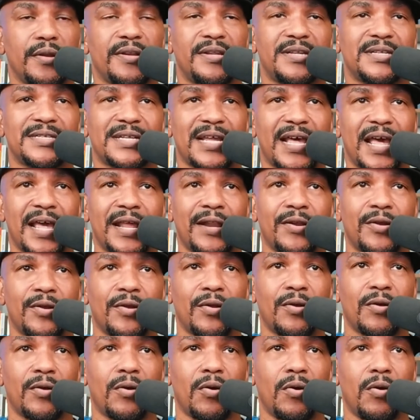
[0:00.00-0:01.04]

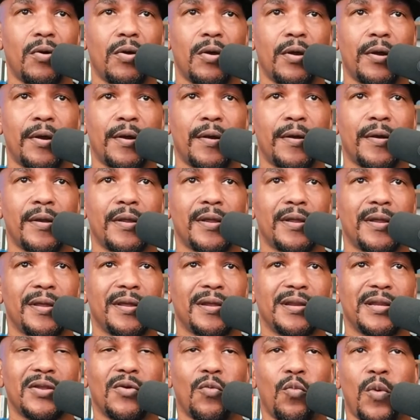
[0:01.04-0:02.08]
designer, or
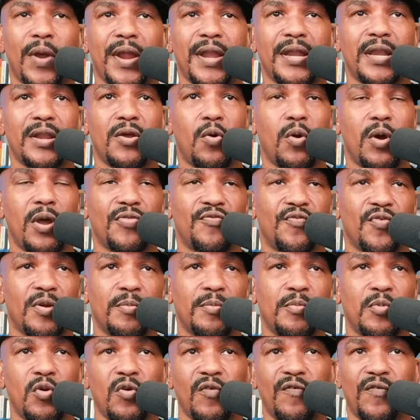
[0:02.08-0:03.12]
the wind noise
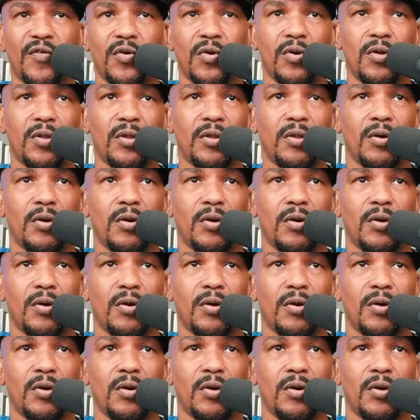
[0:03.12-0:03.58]
removal,